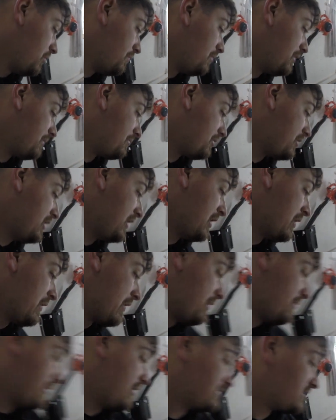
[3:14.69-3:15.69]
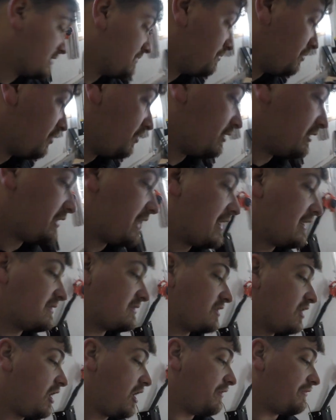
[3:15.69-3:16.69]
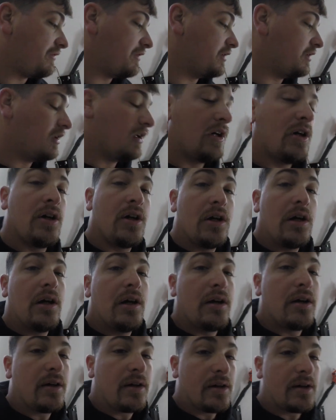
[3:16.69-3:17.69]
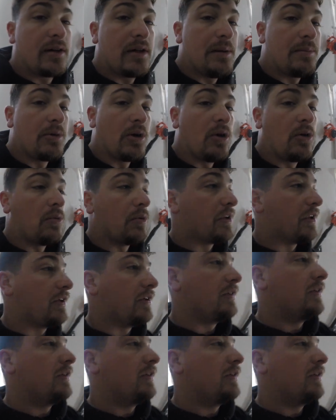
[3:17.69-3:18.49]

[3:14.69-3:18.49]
bumper here. We're about to pull the lights off and keep going with it.